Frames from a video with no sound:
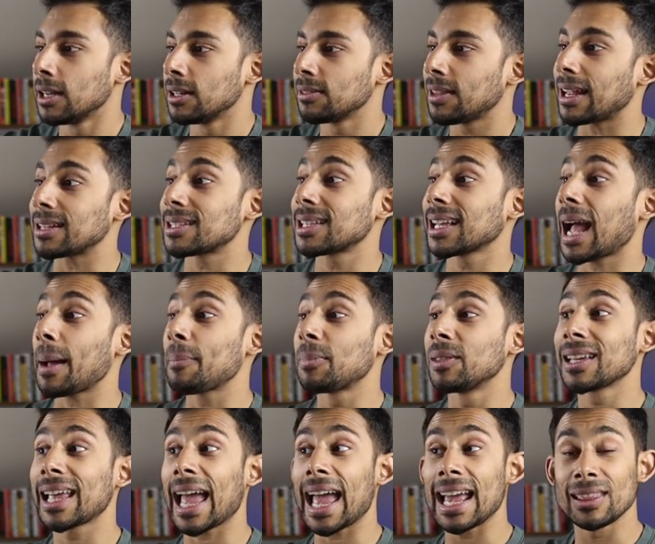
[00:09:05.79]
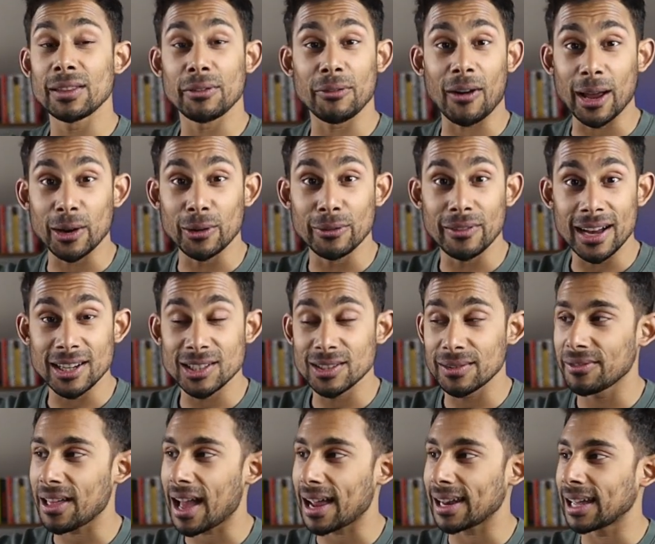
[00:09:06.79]
That's the gap in the game, the final version
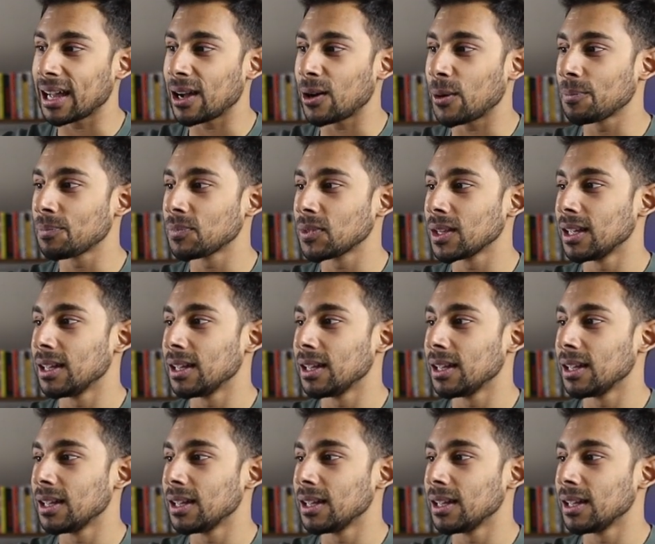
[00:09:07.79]
of that now.